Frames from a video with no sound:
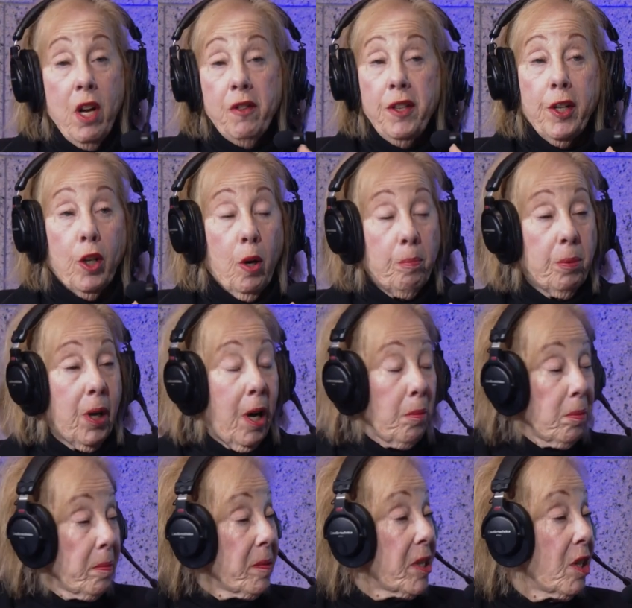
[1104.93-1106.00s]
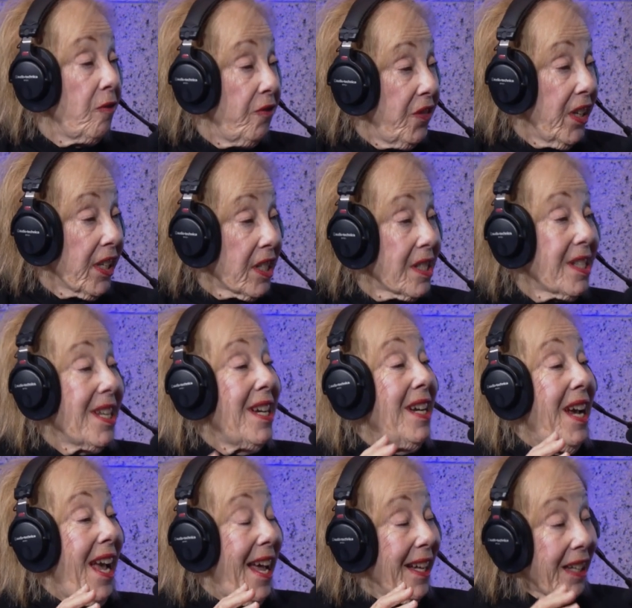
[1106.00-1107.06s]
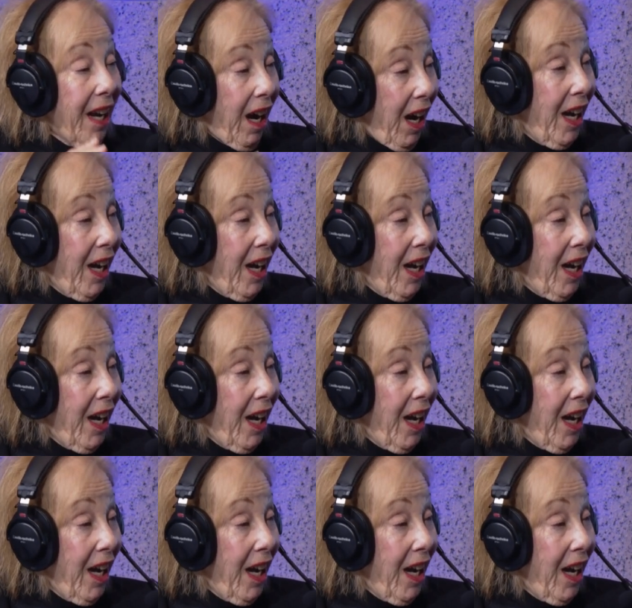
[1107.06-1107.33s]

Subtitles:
there are problems to fix, and